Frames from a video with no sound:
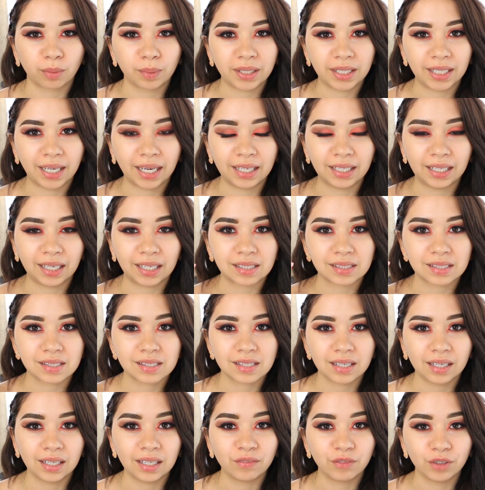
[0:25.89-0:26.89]
Urban Decay Naked
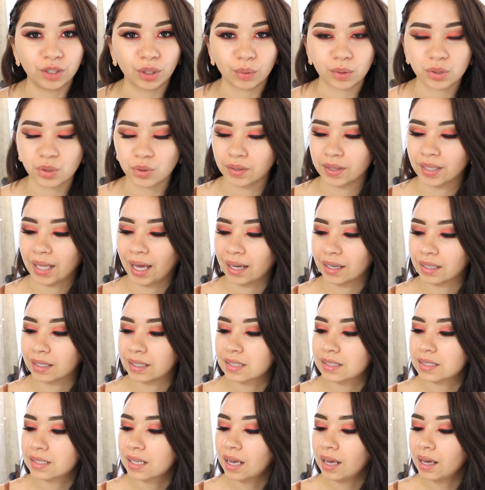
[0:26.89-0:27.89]
Skin, if you know which one that
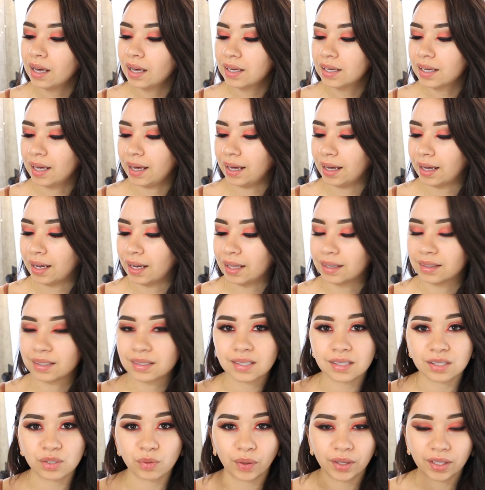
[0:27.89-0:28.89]
is. And
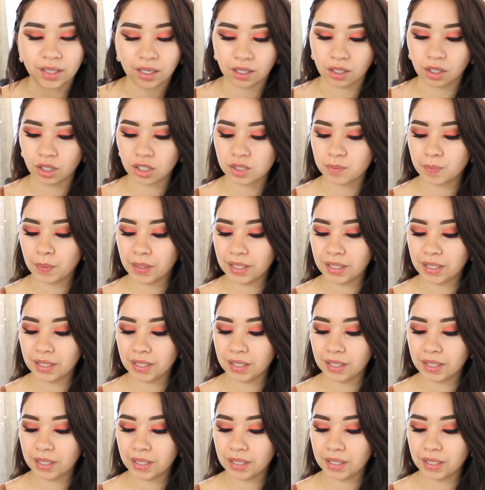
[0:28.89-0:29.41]
this is the way that it looks,